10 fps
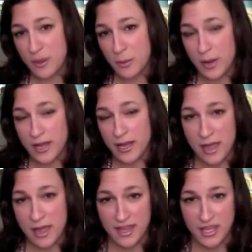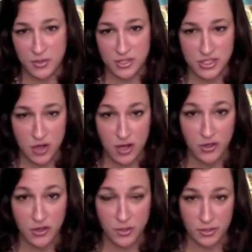we recommend that you install
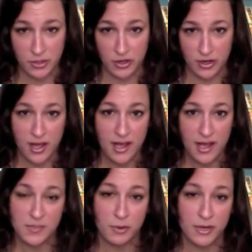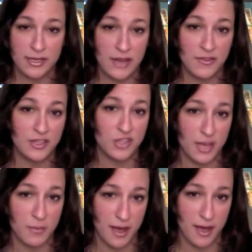on your computer to print out the
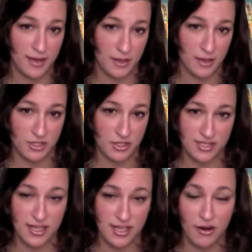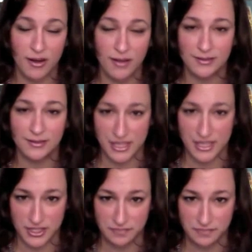JPEG images in our
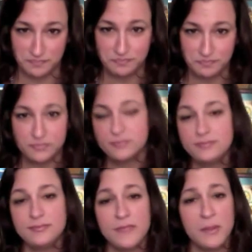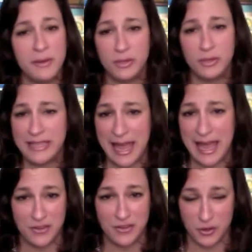collection. But really
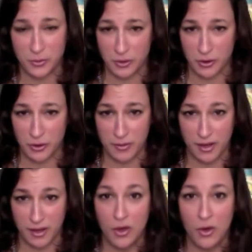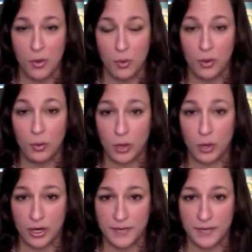any photo programming will work.